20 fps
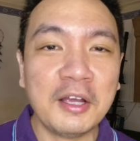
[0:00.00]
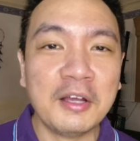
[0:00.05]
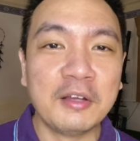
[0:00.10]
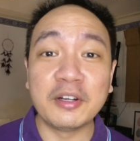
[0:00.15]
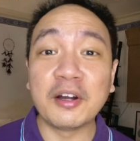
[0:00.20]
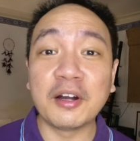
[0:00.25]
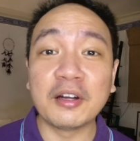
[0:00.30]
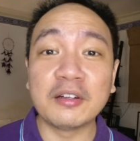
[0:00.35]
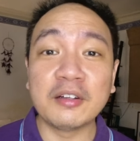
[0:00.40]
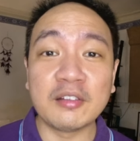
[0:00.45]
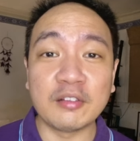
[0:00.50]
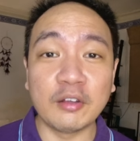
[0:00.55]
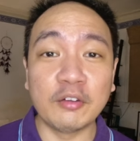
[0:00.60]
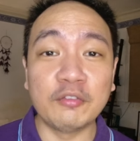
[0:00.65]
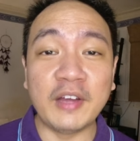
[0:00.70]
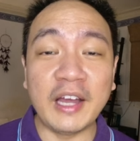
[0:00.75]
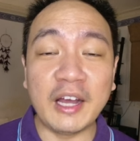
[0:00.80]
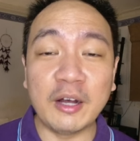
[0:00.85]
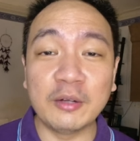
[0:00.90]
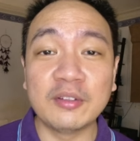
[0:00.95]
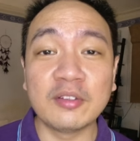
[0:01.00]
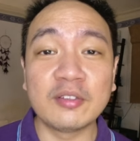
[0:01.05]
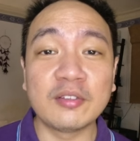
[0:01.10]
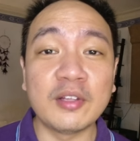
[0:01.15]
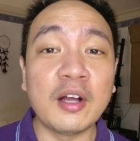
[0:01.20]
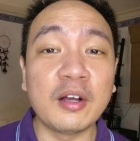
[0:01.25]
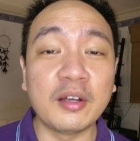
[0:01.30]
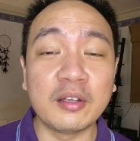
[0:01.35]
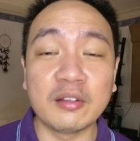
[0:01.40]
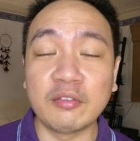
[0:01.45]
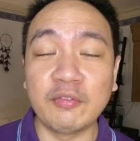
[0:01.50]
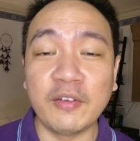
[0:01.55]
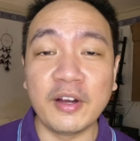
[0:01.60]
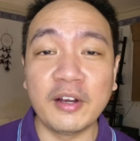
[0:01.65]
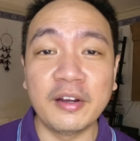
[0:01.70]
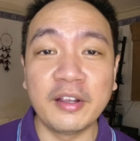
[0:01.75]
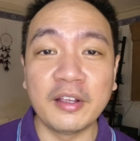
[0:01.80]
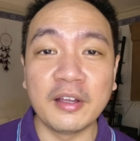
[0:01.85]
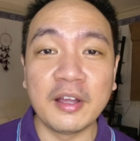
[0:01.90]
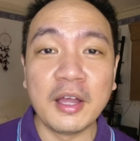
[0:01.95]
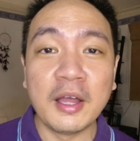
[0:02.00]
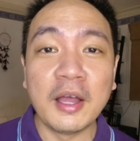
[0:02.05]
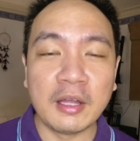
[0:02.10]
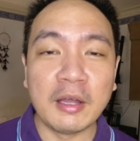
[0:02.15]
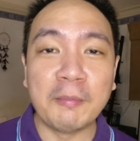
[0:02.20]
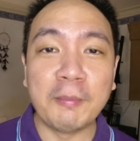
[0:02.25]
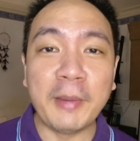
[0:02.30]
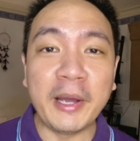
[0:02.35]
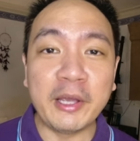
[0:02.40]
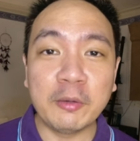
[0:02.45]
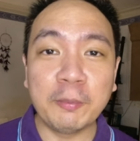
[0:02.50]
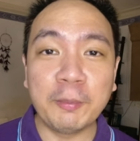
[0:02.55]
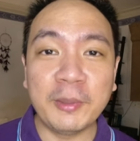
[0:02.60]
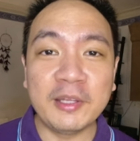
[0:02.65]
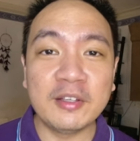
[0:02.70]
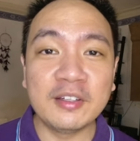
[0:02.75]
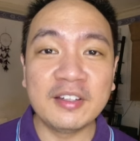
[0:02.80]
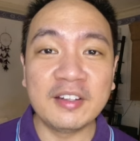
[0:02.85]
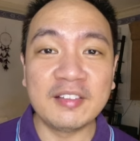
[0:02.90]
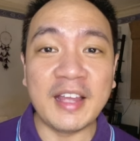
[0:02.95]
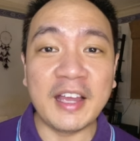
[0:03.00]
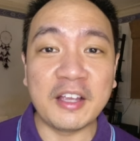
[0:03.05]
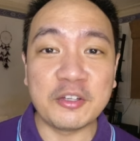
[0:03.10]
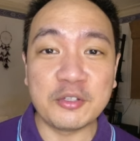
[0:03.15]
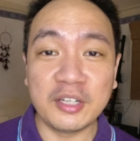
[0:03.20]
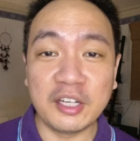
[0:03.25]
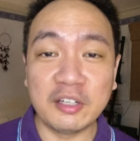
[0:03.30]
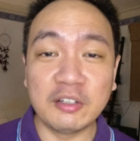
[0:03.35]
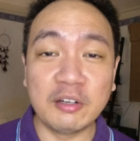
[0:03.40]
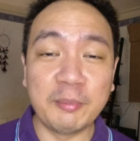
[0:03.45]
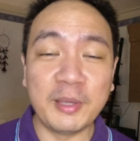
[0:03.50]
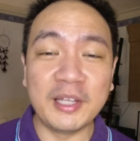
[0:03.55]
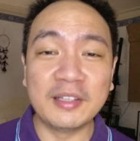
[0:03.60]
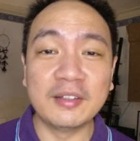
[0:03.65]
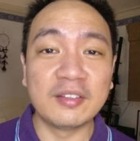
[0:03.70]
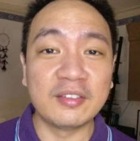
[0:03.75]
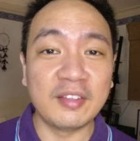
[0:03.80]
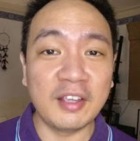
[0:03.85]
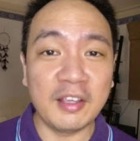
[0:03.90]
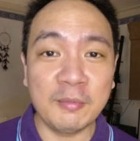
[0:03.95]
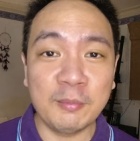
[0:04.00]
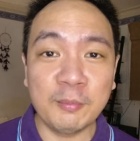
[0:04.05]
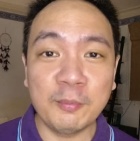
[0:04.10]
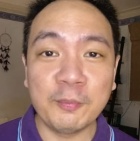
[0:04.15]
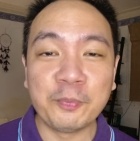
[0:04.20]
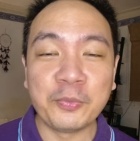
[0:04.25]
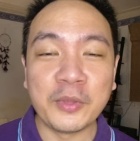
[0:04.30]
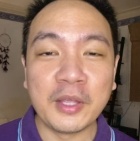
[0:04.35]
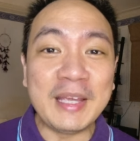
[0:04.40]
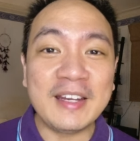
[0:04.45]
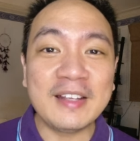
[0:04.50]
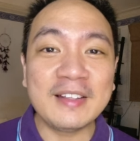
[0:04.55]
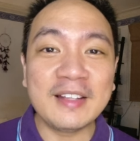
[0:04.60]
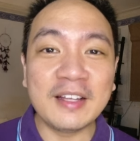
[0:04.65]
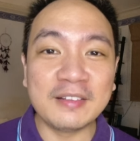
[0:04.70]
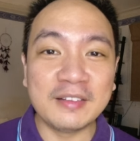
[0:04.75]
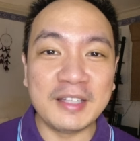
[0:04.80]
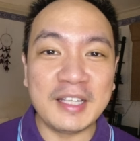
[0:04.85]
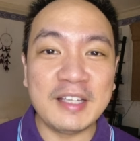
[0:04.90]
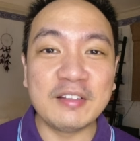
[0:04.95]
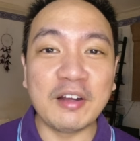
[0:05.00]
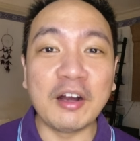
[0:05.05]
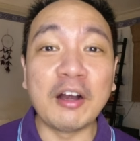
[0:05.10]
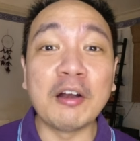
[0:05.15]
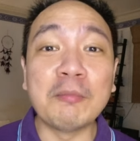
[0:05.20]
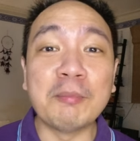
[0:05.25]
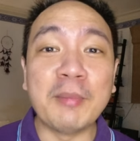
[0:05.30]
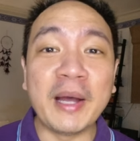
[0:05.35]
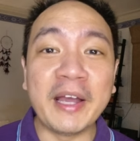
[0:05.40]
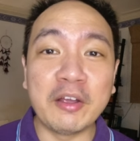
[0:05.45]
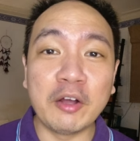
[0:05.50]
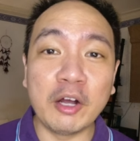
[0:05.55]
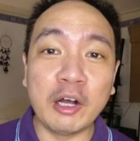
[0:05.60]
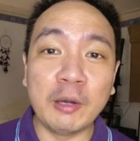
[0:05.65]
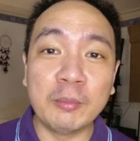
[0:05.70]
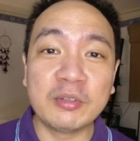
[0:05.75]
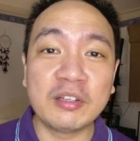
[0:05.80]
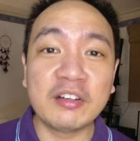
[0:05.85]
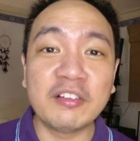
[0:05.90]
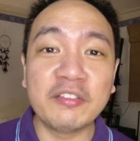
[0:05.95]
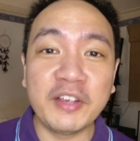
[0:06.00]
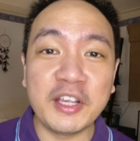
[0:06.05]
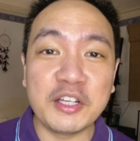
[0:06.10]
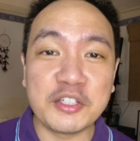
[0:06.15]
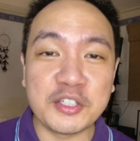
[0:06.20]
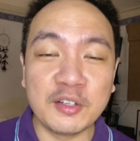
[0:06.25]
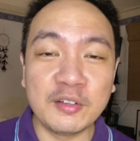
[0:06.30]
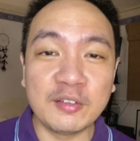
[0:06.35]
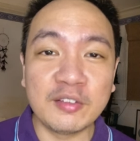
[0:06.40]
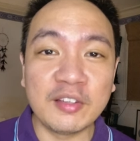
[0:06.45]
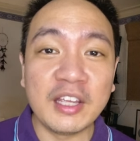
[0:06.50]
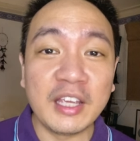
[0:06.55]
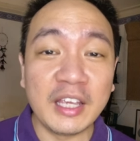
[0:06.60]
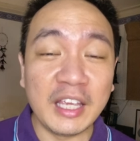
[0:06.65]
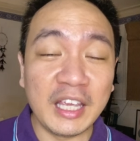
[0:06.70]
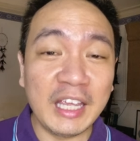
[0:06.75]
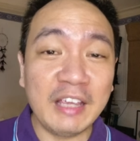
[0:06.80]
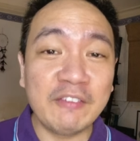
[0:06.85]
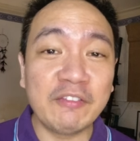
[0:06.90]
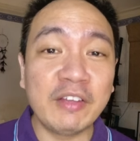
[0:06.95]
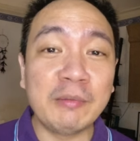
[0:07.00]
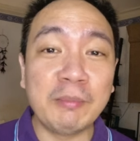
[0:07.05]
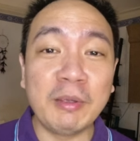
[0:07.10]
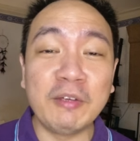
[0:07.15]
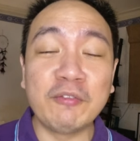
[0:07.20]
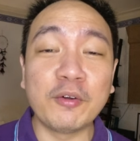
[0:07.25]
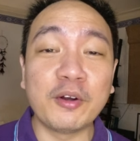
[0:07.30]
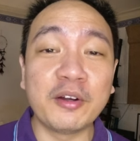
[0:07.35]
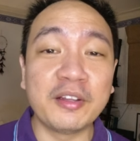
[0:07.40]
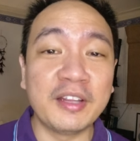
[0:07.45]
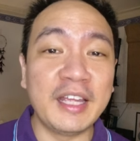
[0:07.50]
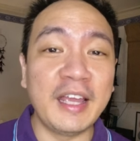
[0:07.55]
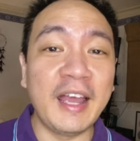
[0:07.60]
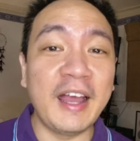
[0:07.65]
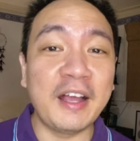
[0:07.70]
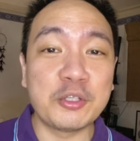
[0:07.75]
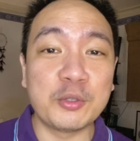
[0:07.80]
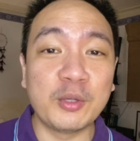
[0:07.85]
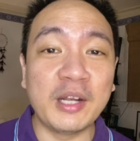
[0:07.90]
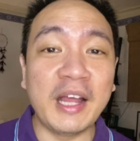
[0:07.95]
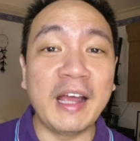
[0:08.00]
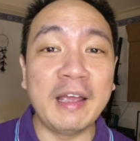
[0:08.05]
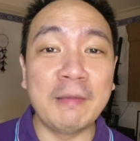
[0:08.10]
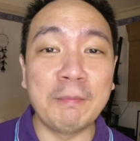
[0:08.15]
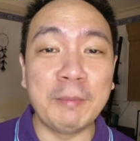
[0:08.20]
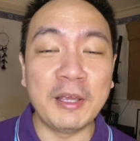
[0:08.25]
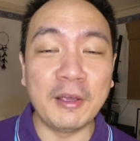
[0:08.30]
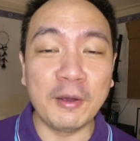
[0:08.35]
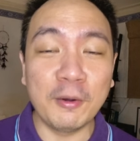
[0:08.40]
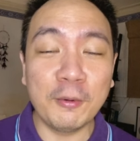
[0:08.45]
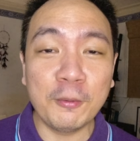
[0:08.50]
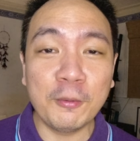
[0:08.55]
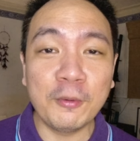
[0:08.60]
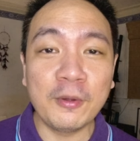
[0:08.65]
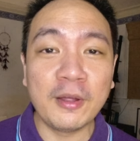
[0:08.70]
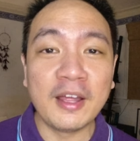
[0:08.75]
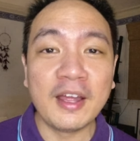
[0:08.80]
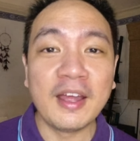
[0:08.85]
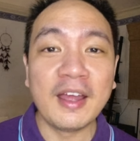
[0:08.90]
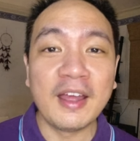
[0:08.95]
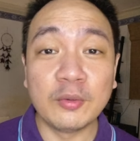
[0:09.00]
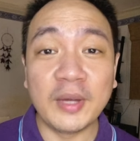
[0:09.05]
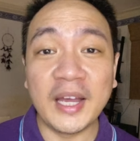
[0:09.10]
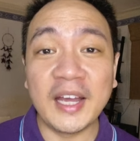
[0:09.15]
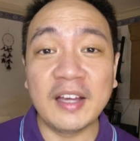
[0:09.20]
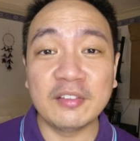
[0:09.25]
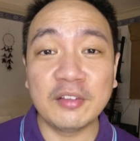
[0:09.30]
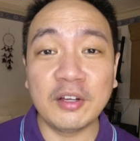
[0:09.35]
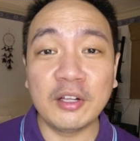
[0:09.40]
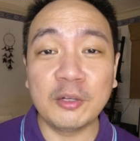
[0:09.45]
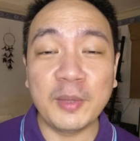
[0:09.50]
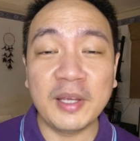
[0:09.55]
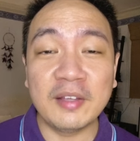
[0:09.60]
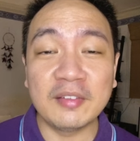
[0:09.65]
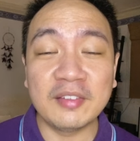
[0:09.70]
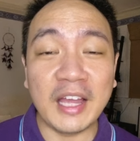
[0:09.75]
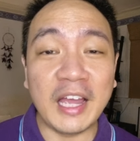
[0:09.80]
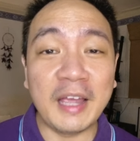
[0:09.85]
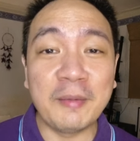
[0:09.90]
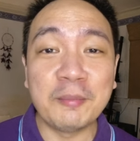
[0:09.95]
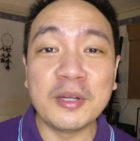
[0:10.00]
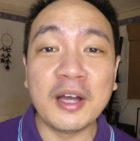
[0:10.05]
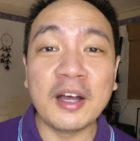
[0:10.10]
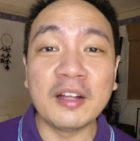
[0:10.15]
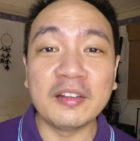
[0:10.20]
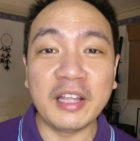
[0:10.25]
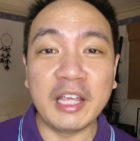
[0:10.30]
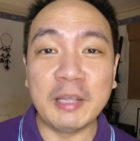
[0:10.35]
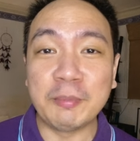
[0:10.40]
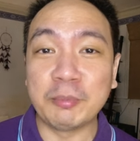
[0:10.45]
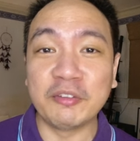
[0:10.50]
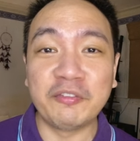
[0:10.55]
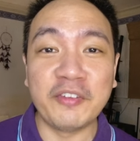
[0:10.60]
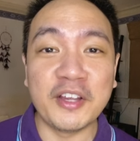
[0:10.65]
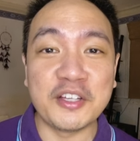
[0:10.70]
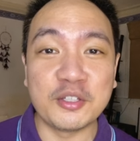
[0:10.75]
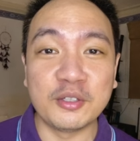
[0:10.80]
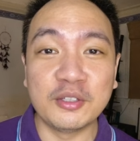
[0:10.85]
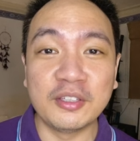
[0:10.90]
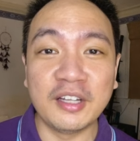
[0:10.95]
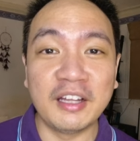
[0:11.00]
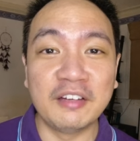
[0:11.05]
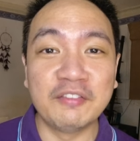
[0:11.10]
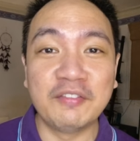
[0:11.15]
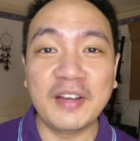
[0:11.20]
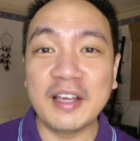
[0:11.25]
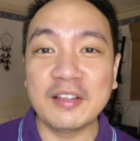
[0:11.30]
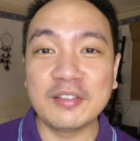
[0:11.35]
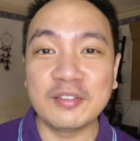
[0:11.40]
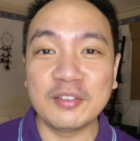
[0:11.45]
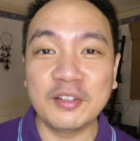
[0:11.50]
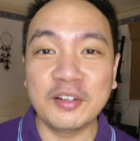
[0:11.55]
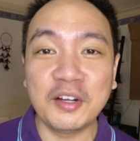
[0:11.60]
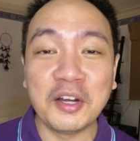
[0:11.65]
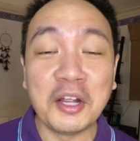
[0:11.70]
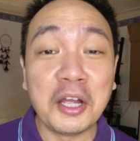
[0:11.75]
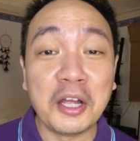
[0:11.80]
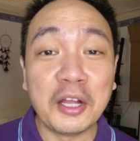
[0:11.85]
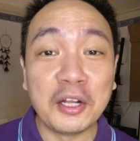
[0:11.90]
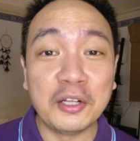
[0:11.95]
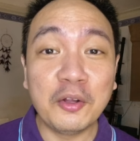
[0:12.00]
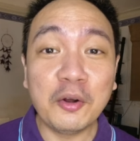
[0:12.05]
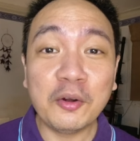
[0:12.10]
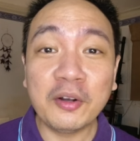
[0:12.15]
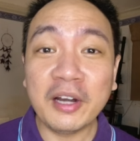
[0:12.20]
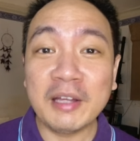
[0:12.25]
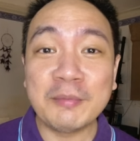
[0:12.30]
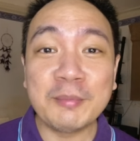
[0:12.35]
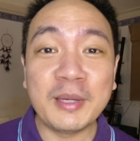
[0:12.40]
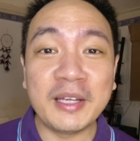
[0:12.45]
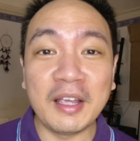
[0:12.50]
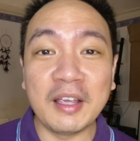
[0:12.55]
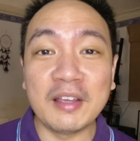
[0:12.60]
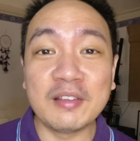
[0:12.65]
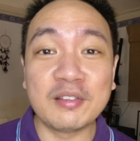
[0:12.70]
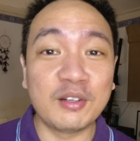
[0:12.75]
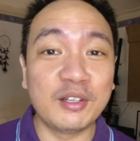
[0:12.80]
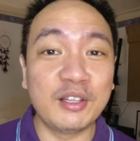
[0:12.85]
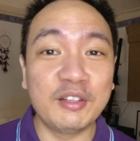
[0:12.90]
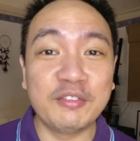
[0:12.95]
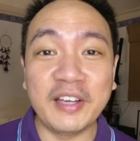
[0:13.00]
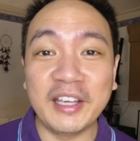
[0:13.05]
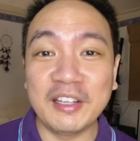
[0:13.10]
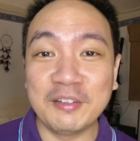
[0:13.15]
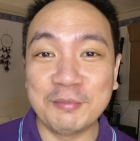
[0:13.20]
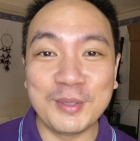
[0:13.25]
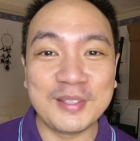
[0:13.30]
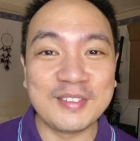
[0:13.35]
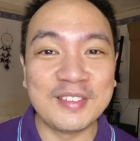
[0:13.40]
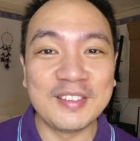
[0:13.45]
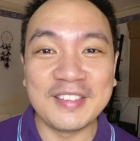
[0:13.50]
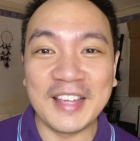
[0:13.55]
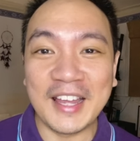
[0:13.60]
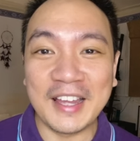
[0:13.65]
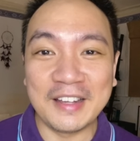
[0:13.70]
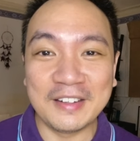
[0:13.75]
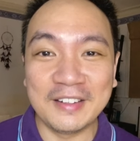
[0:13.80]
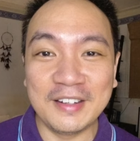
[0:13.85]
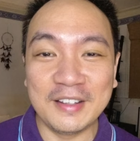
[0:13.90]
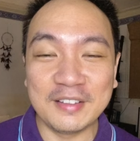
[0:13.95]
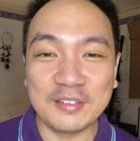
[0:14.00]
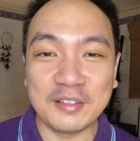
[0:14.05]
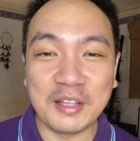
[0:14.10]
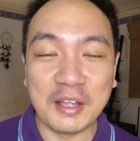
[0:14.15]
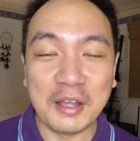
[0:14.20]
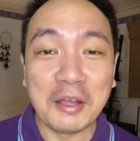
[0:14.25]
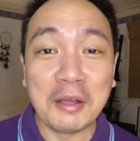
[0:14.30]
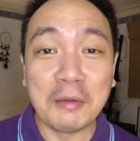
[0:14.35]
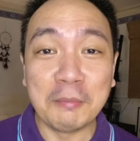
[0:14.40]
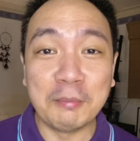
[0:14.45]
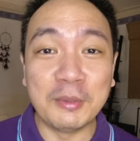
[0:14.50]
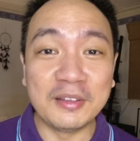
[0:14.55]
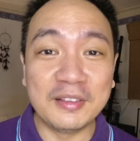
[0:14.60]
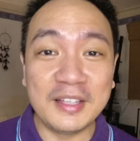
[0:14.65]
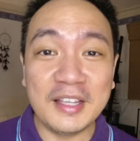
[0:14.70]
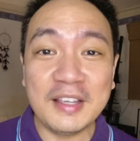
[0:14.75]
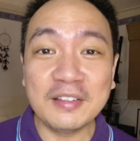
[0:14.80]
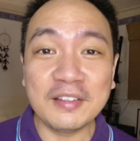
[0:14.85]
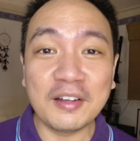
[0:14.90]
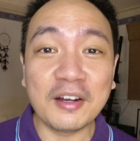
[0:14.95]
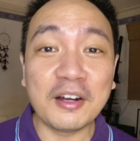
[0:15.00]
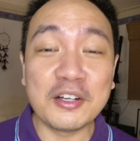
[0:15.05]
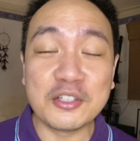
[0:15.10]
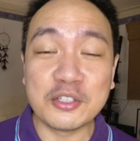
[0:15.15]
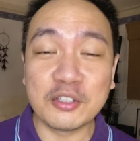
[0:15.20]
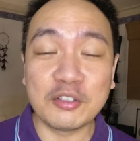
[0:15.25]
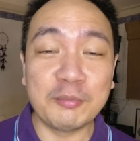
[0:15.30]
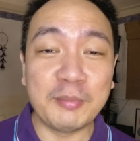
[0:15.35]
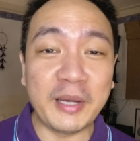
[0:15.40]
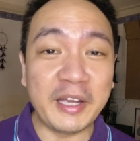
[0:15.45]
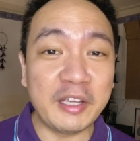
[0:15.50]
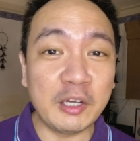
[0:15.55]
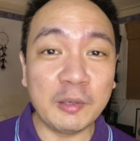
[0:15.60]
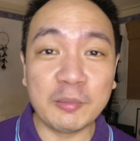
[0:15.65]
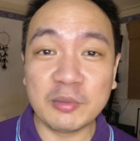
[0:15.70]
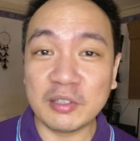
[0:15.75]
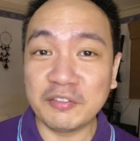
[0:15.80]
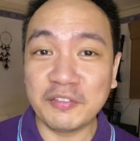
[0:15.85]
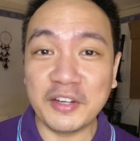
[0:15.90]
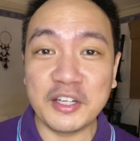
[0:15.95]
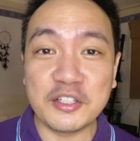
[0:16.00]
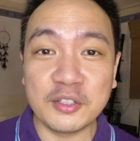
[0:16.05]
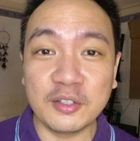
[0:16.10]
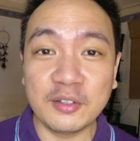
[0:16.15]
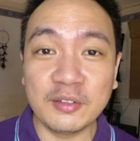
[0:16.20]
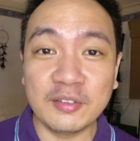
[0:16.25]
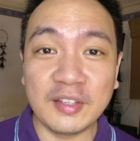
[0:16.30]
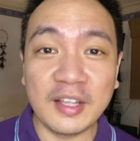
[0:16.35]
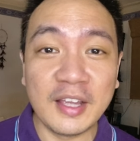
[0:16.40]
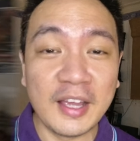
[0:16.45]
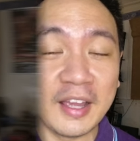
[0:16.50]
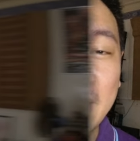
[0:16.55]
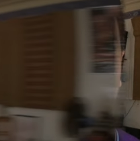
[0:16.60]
Regardless of how the stock is faring, my opinion has actually remained the same, meaning that these are my observations even before the actual IPO. So as always, I'm not a professional advisor, nor am I a certified business analyst, but these are just my observations.